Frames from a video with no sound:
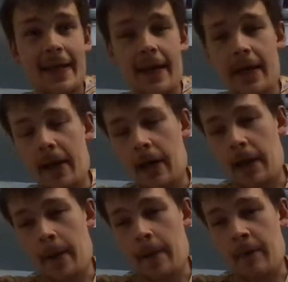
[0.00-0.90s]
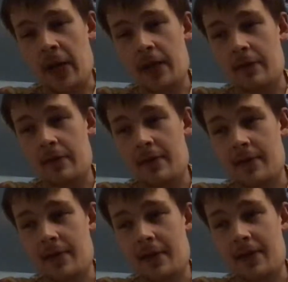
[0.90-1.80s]
and
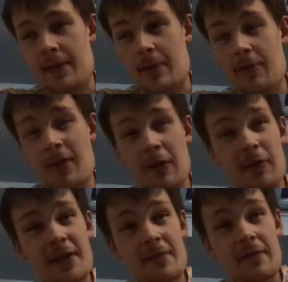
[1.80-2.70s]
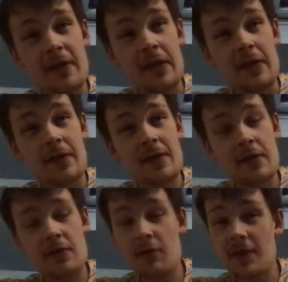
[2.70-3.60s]
to be quite honest with you,
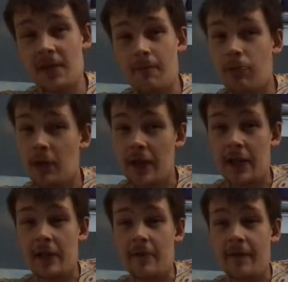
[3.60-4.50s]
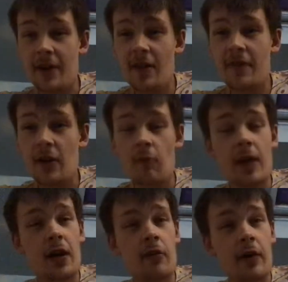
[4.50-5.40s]
St Johnstone played very
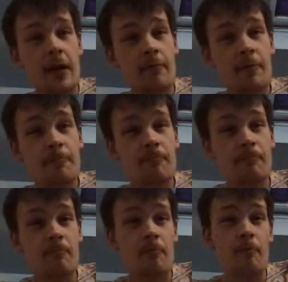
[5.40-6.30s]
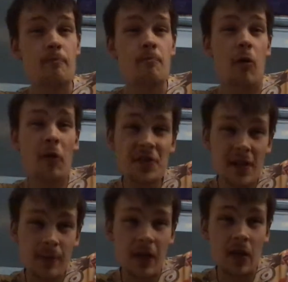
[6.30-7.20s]
well and were
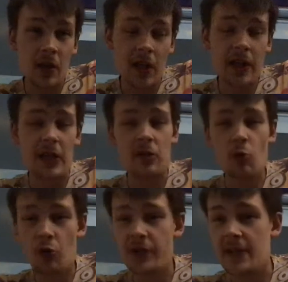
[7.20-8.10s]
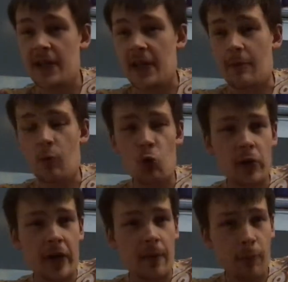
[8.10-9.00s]
possibly unlucky not to take more
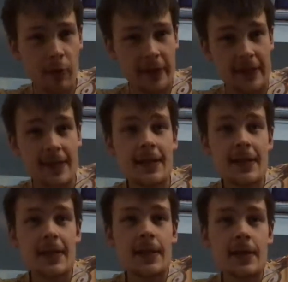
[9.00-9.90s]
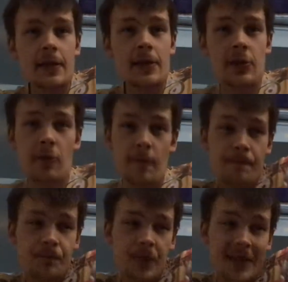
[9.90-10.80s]
than a point. So
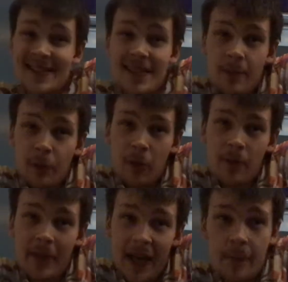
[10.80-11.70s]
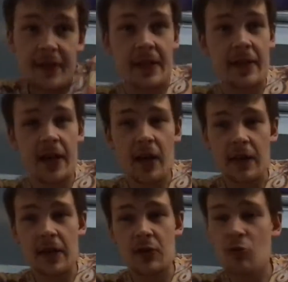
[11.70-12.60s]
this is the problem with Aberdeen.
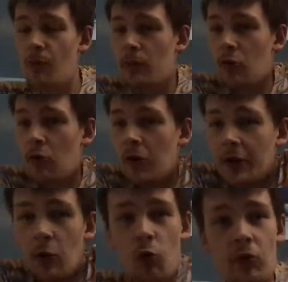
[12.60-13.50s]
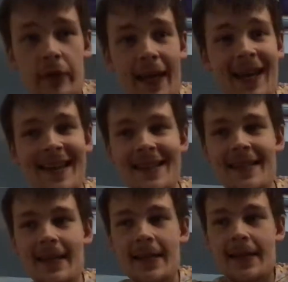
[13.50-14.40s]
They do blow hot and cold, and